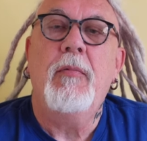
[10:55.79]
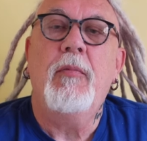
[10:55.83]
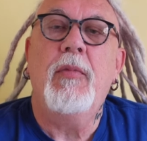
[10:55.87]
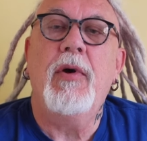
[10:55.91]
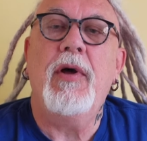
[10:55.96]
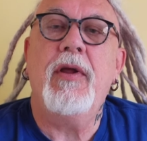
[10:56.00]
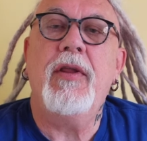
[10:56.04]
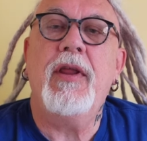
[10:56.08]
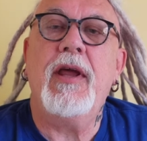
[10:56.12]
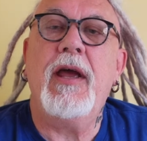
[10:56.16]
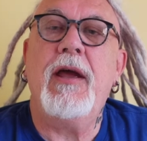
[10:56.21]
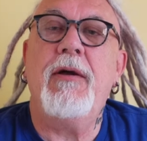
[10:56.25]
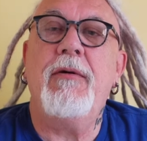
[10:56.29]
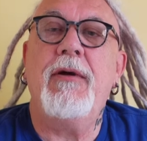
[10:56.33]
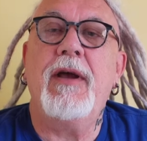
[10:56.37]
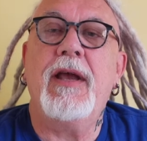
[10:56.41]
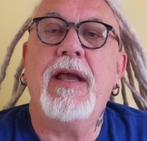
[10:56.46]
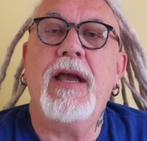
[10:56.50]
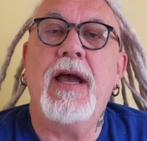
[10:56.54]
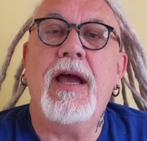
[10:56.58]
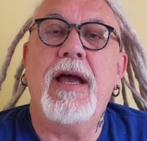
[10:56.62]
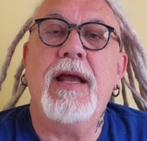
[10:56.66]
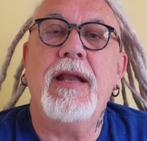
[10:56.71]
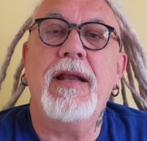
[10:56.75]
But there
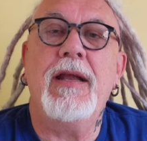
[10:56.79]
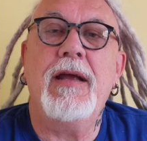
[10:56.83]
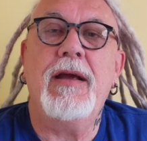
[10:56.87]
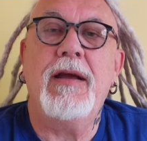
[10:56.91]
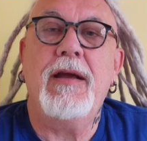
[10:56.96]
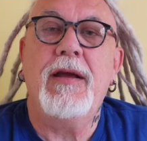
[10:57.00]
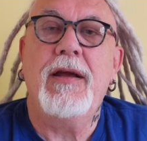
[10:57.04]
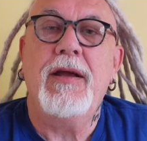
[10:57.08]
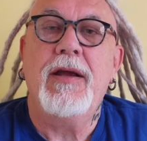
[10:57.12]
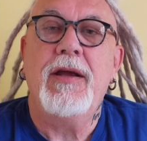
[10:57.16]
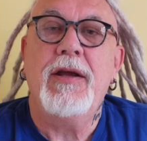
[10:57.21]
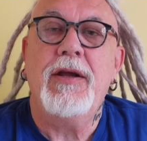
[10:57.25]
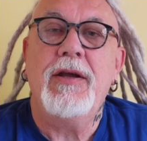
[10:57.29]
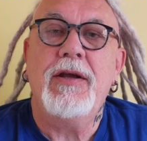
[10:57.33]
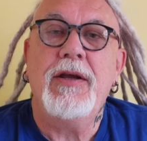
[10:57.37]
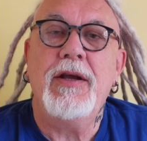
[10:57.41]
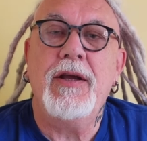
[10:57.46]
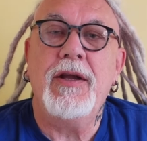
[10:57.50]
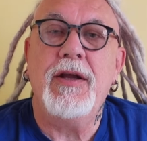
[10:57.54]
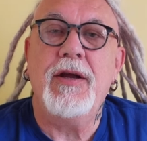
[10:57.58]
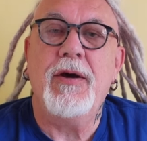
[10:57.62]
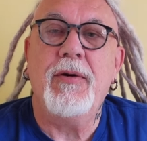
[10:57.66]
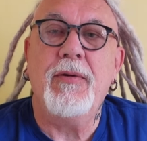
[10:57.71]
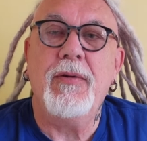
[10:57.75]
again,
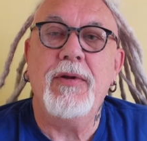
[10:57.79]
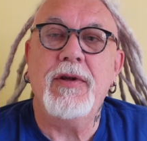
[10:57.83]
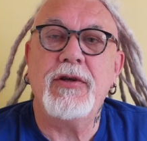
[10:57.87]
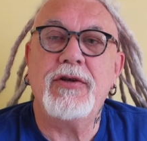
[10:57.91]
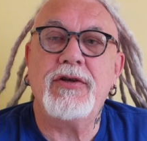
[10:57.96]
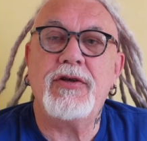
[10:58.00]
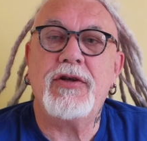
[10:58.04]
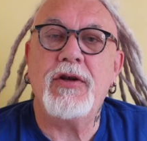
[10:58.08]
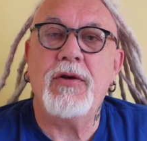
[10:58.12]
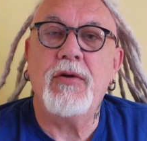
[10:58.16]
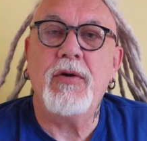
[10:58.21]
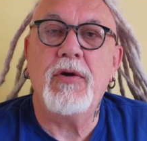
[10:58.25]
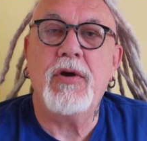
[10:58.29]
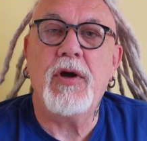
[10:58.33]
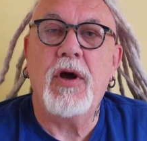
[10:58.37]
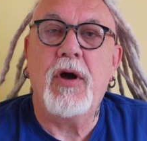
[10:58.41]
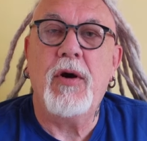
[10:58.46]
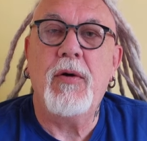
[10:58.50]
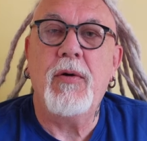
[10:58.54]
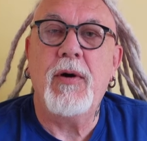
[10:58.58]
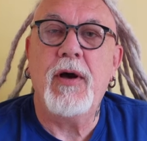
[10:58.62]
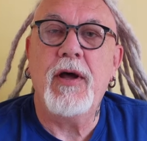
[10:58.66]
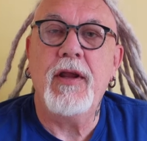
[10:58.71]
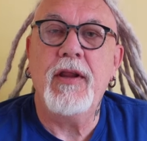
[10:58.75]
you know, they still
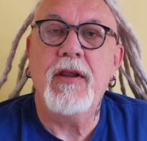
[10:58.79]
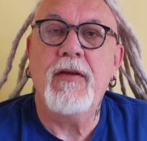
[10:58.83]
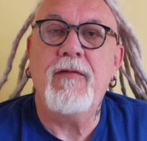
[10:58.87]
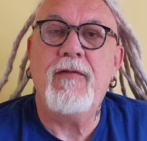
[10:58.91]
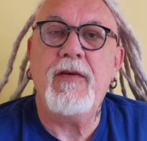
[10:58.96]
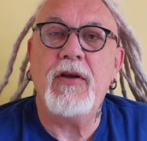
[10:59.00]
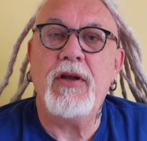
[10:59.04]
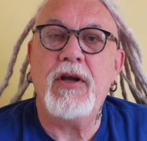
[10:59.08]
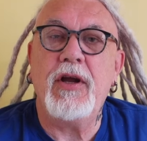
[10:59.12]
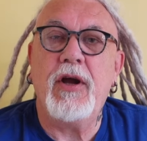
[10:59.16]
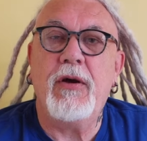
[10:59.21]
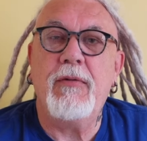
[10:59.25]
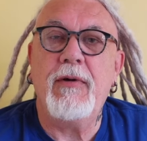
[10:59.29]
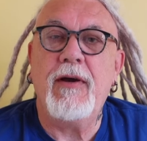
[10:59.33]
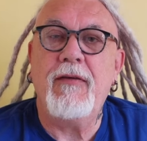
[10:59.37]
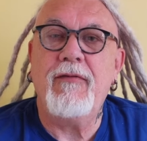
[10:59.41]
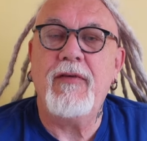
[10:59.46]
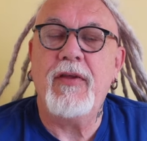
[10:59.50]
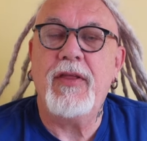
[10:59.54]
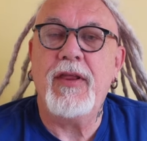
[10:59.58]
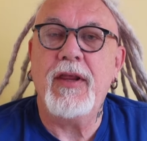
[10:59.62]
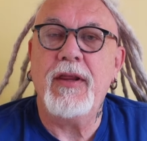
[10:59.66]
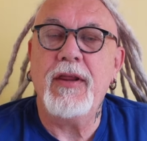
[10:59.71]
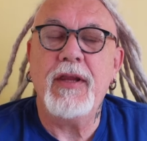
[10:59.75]
go and they video
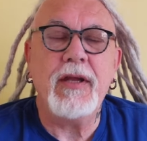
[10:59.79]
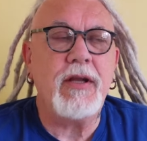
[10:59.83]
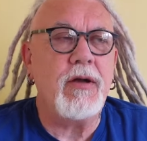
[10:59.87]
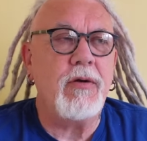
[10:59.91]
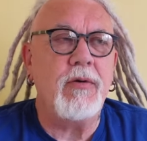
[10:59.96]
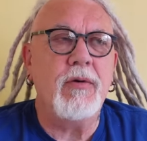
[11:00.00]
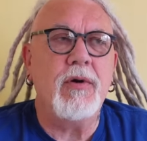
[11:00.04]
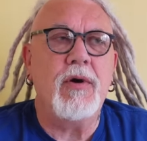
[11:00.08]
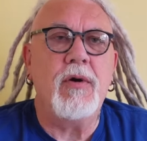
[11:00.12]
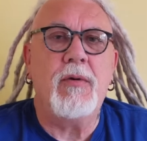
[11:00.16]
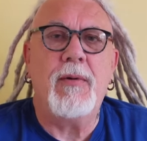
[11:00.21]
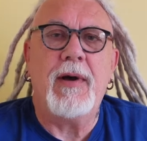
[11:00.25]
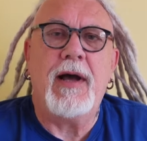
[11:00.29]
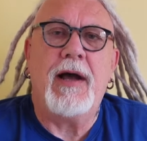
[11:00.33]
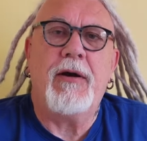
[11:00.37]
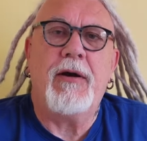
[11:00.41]
everything. They don't go